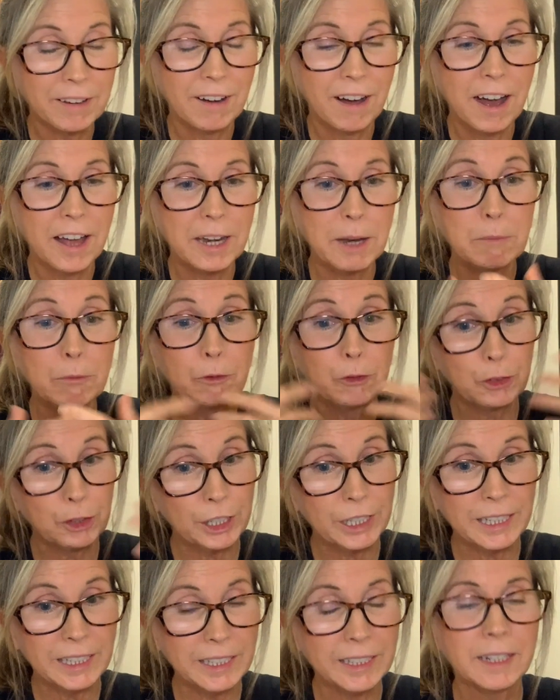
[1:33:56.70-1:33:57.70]
I'm
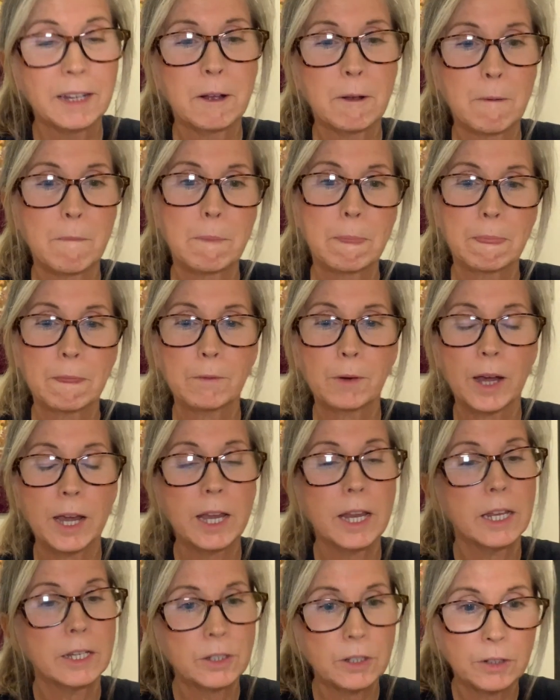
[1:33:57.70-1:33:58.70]
free, right?
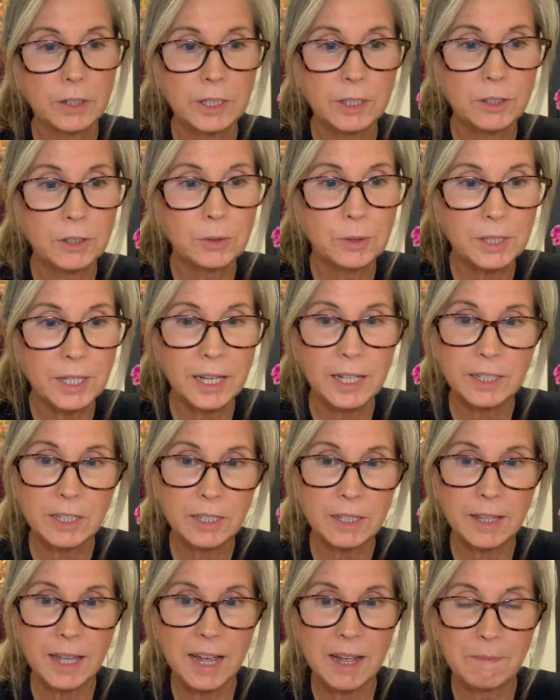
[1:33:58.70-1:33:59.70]
And don't get too attached to
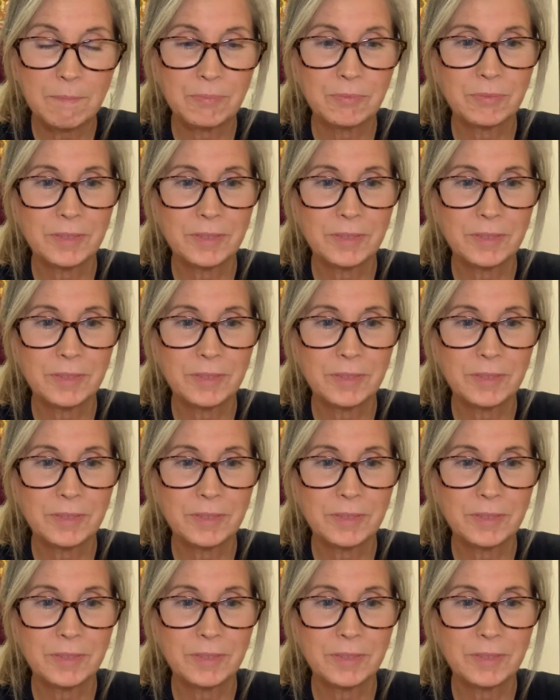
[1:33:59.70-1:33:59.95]
that.